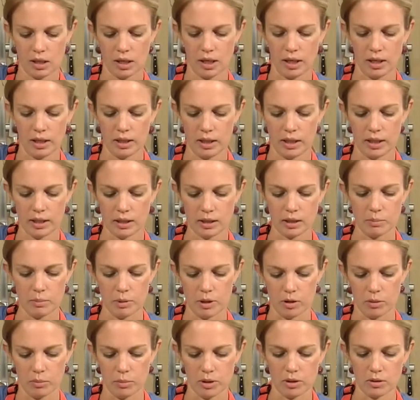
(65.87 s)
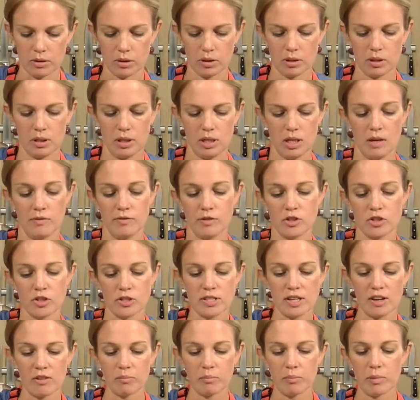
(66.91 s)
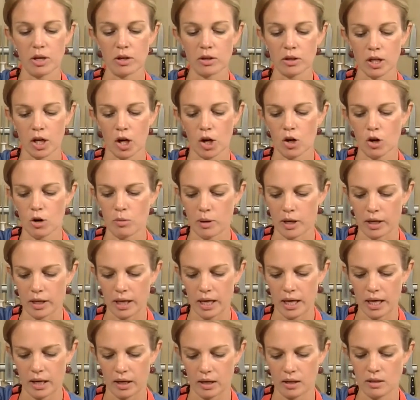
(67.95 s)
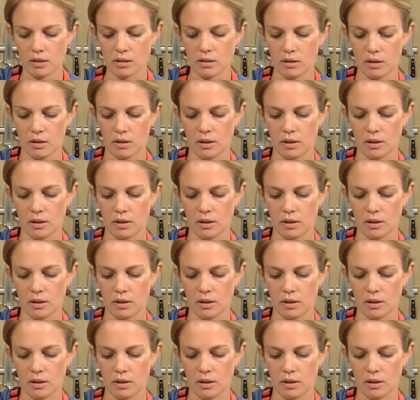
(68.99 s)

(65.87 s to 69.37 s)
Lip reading: I like the buttermilk. If you just have milk at home on hand,